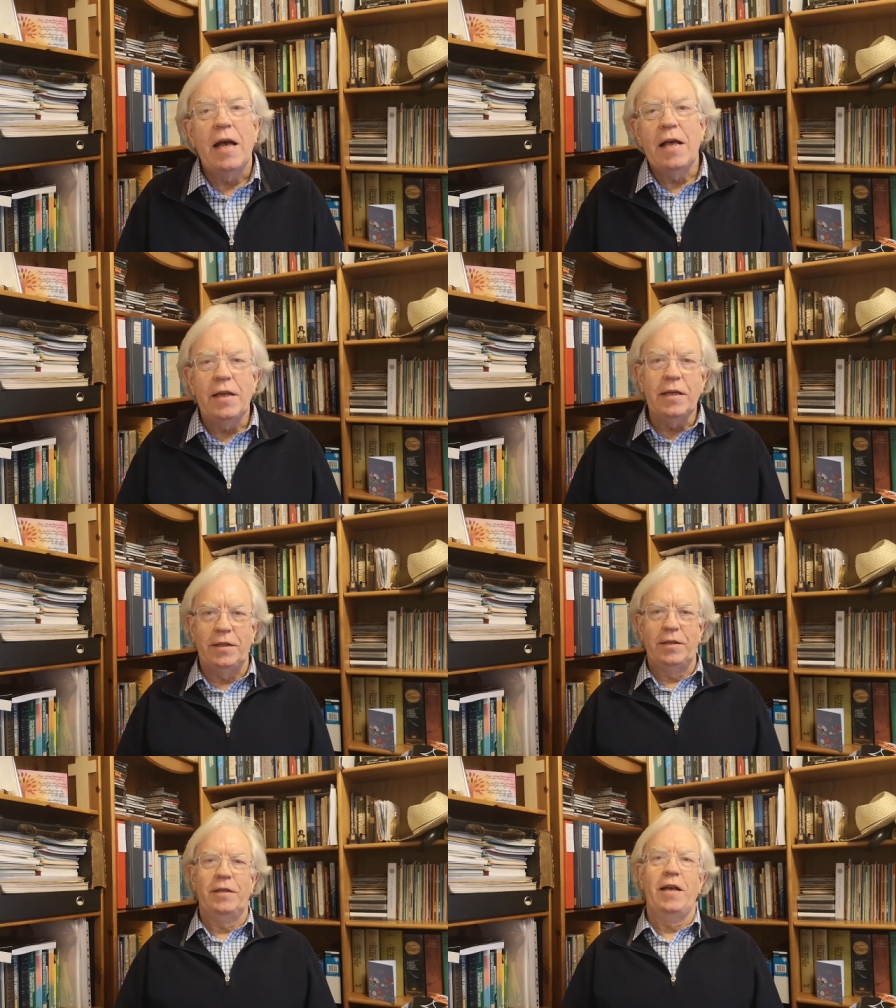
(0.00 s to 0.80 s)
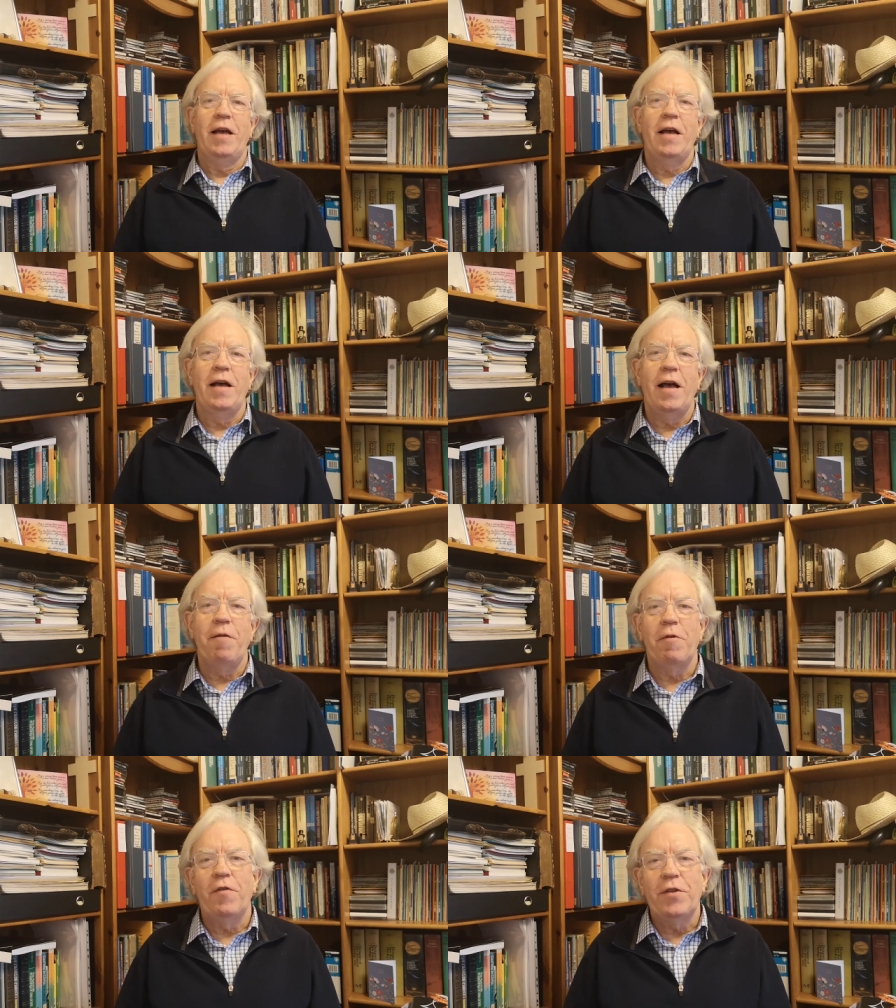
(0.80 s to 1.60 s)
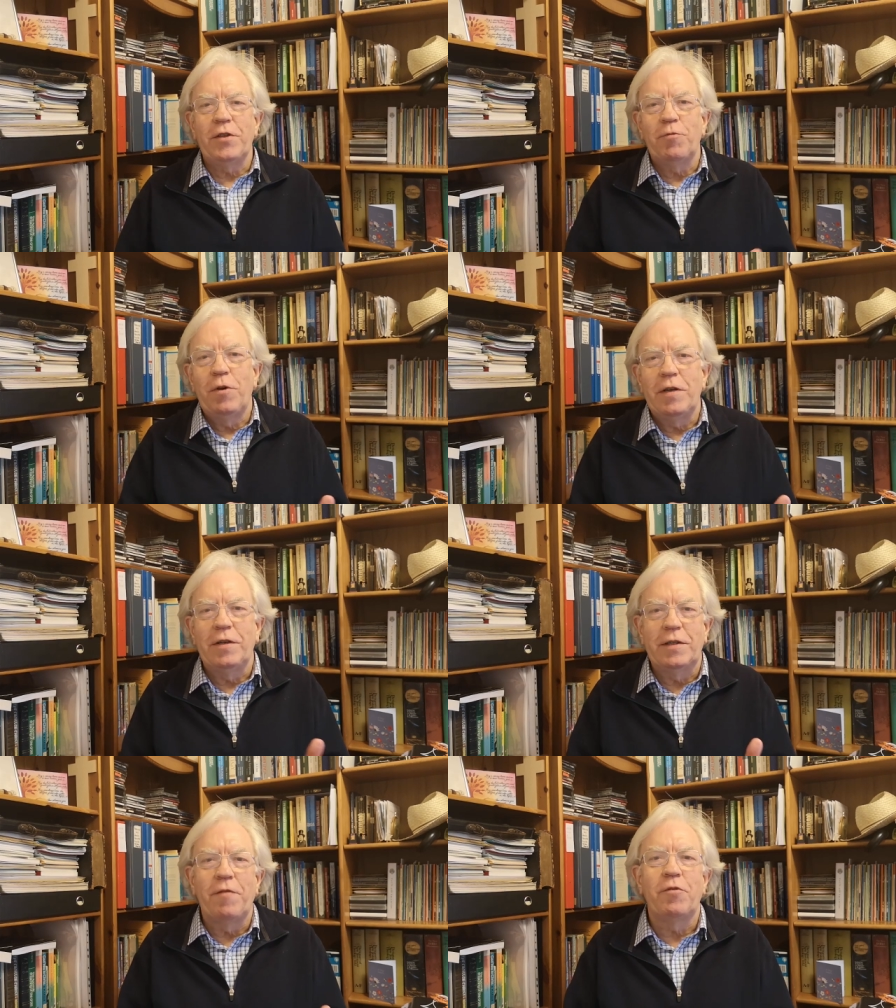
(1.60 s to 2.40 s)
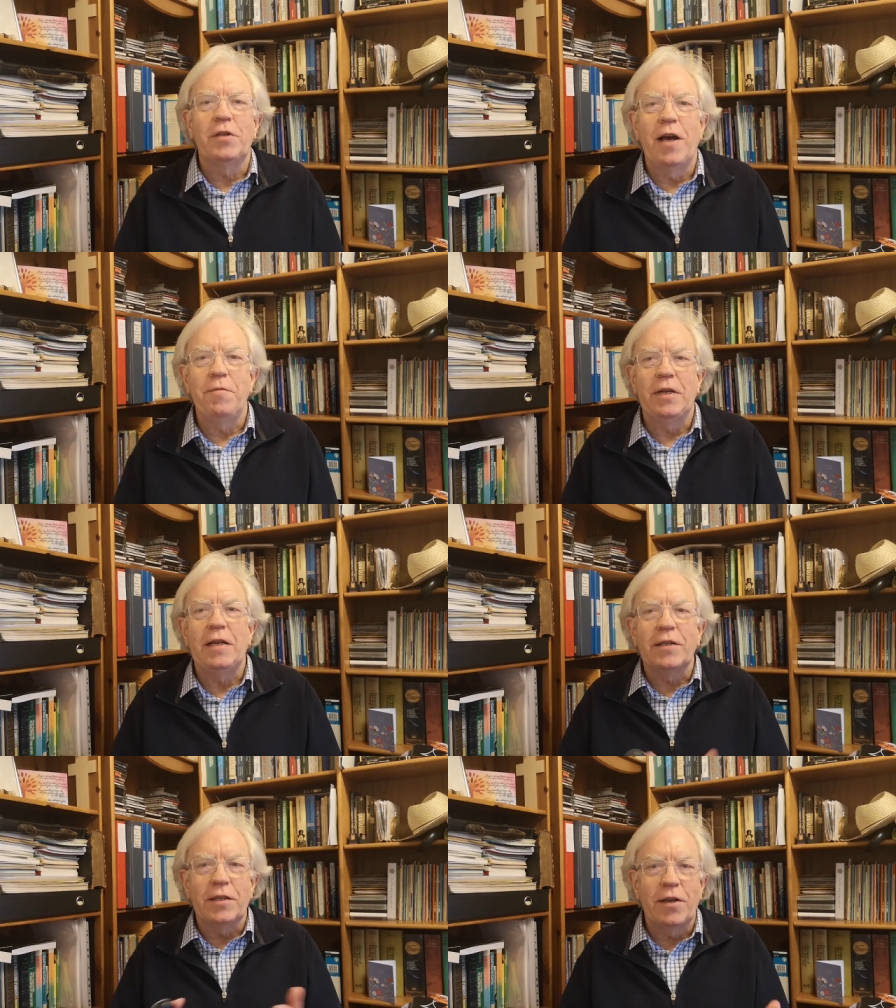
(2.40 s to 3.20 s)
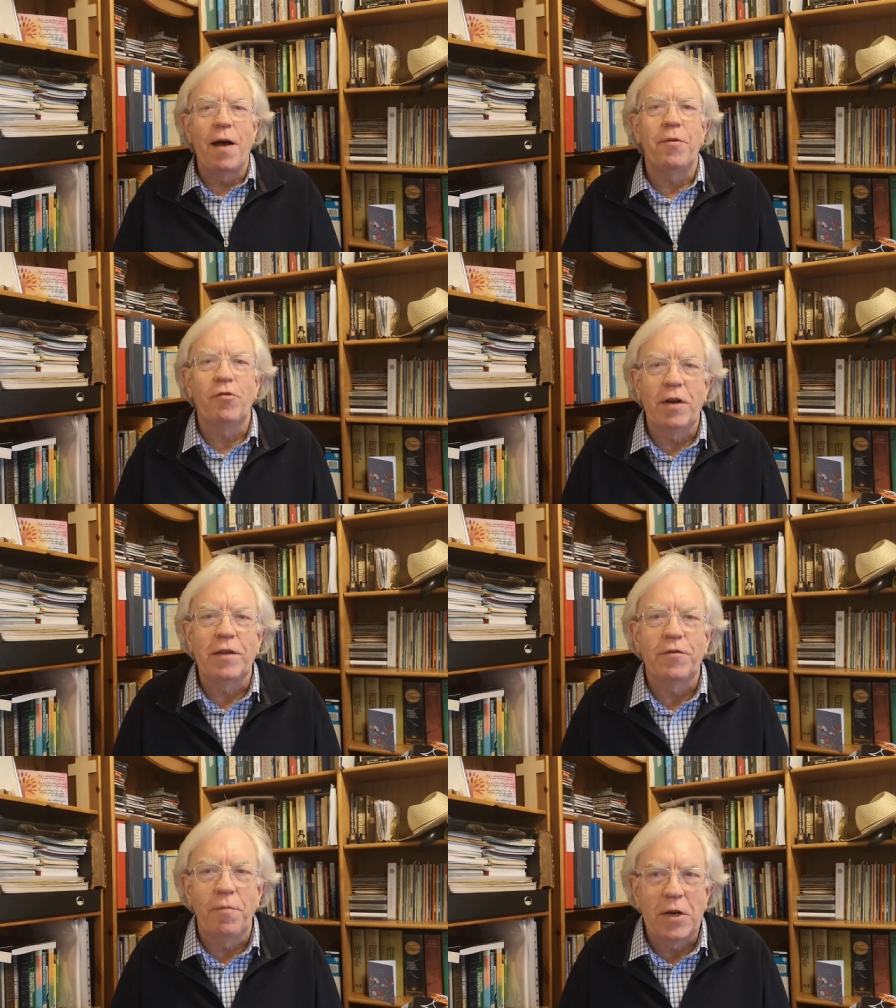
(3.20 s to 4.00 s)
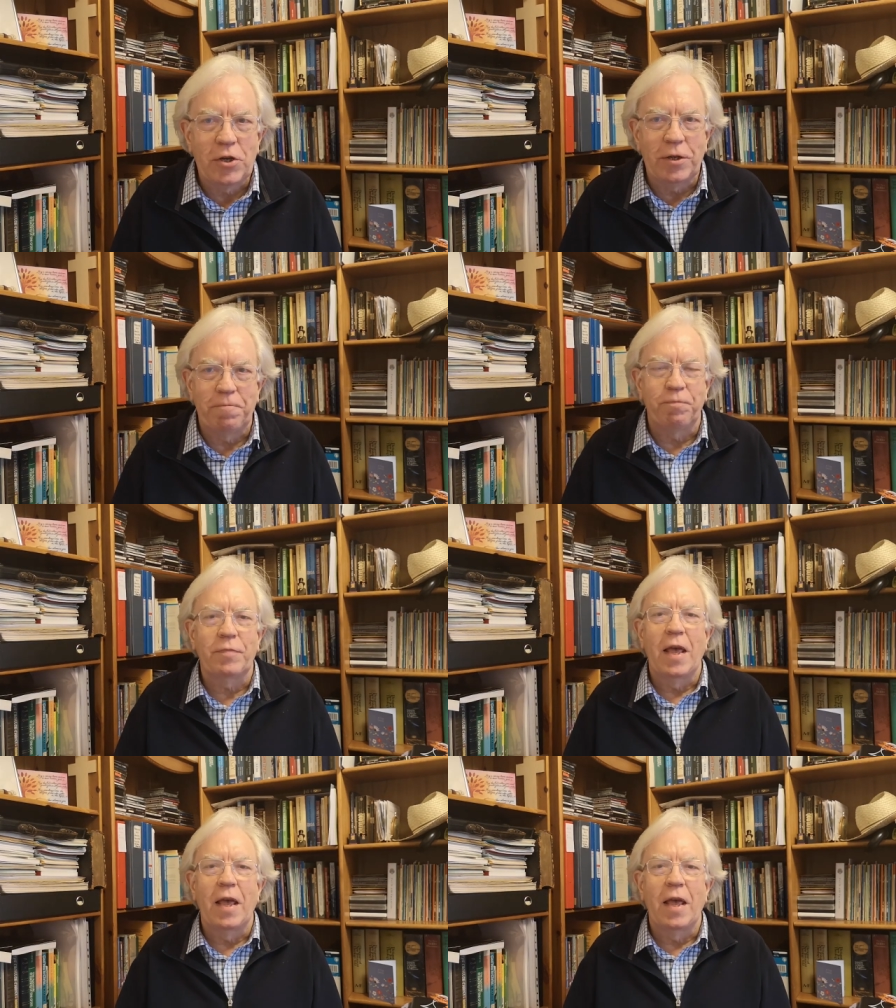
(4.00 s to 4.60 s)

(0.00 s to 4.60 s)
It is, uh, and we've heard this word several times, it is a time of transformation.